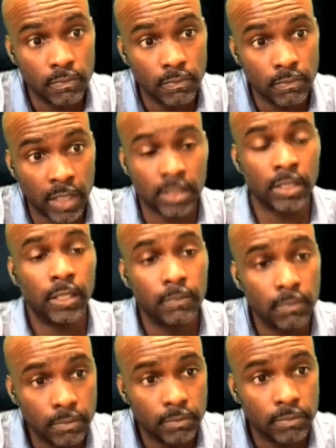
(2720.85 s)
That's it.
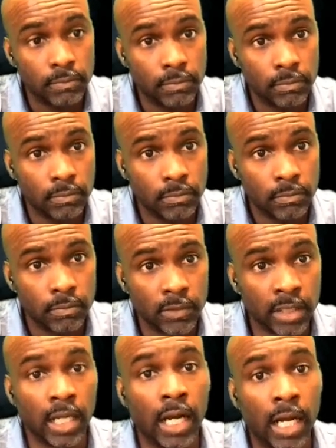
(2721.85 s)

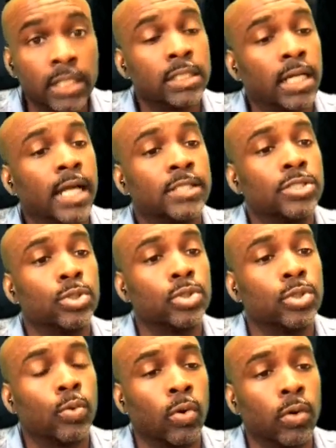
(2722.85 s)
The
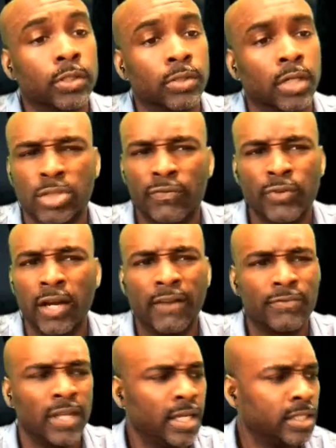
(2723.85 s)
unconstitutional war on drugs. So if you're
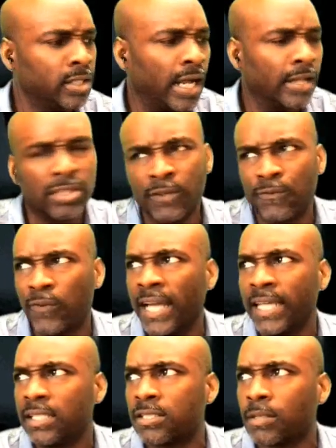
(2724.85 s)
out there
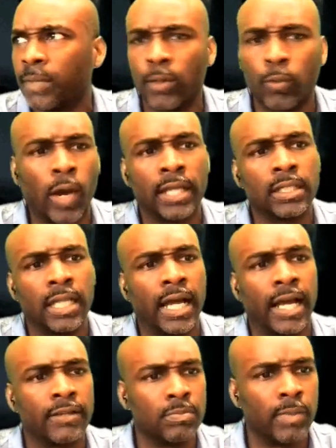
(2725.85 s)
fighting to make white
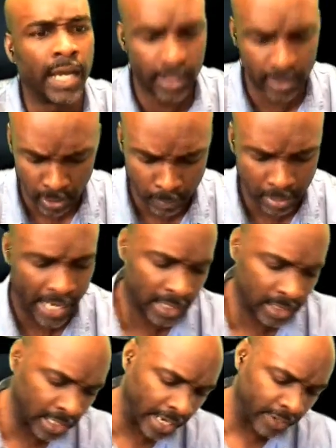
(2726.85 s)
lives matter or
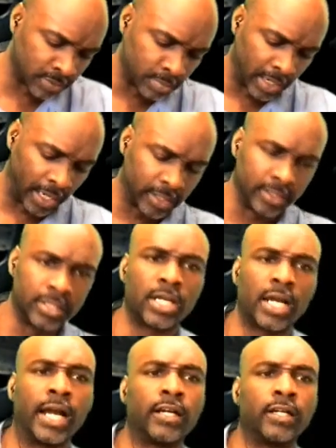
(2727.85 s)
black lives matter, you're
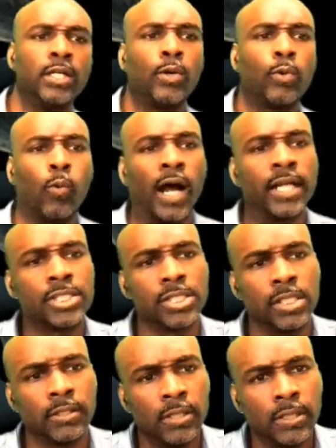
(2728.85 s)
tired of
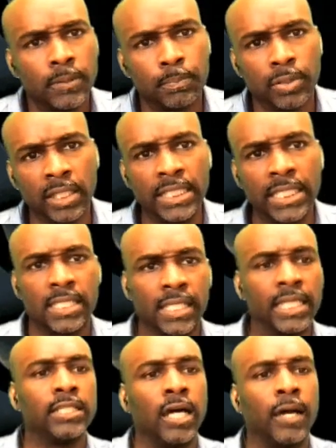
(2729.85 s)
watching police
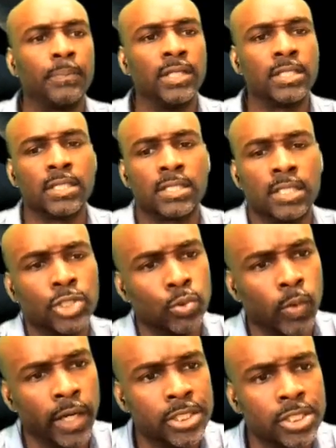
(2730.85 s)
end up into
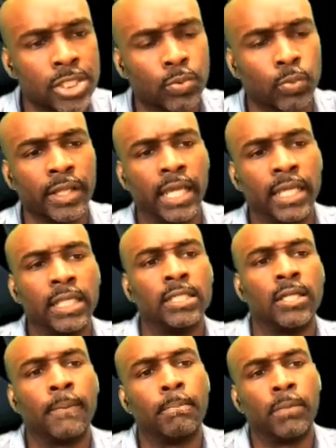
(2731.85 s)
situations where they end
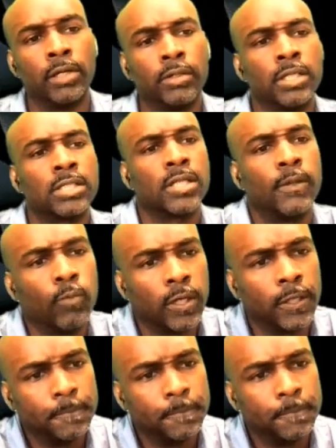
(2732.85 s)
up murdering someone,